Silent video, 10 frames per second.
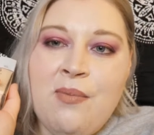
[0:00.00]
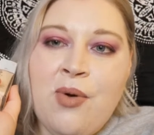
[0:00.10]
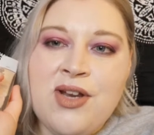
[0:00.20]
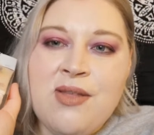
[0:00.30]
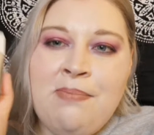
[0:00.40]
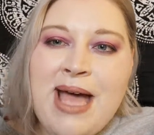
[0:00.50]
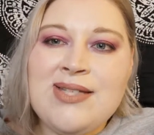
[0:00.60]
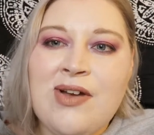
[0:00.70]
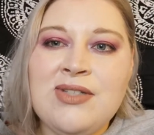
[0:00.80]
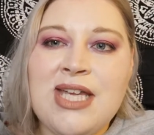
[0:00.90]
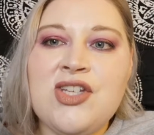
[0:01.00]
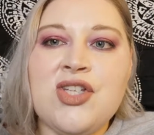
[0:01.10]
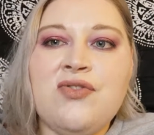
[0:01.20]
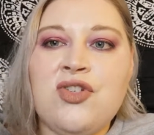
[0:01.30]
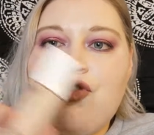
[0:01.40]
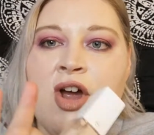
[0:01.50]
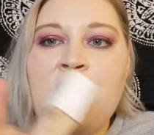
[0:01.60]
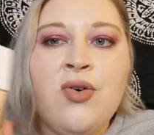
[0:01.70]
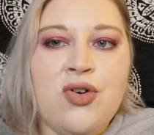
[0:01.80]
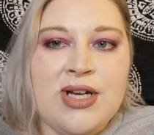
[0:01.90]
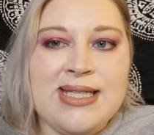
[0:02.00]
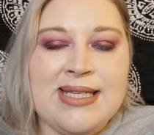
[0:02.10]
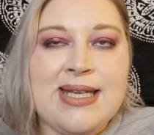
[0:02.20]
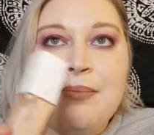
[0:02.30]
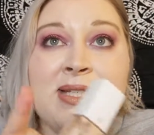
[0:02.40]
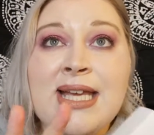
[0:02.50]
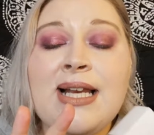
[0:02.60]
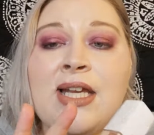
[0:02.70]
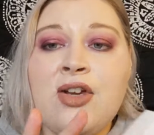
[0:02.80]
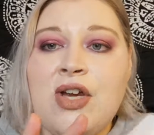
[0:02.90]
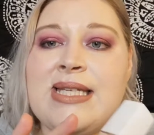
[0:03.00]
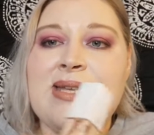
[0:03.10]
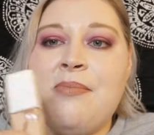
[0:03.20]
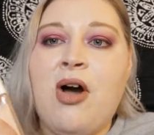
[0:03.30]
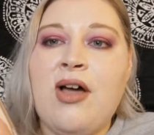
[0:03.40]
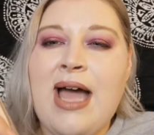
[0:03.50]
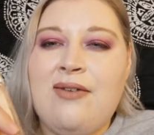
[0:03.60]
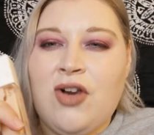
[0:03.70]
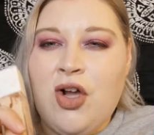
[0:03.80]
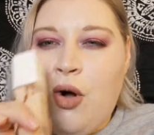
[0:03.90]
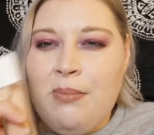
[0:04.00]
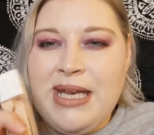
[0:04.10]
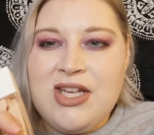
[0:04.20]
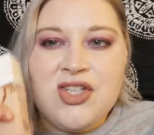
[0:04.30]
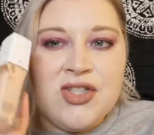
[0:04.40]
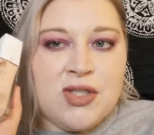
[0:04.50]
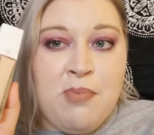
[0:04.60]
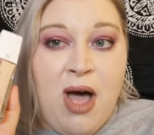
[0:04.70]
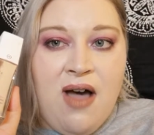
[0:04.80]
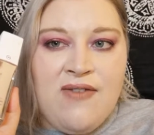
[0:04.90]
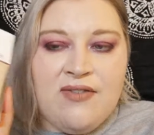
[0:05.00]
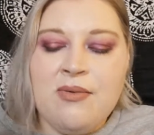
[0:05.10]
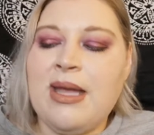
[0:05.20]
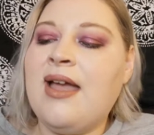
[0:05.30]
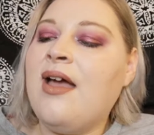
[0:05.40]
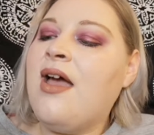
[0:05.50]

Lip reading: One of the best foundations for dry or greasy skin, particularly greasy, but I have like combinations, so it's perfect for me.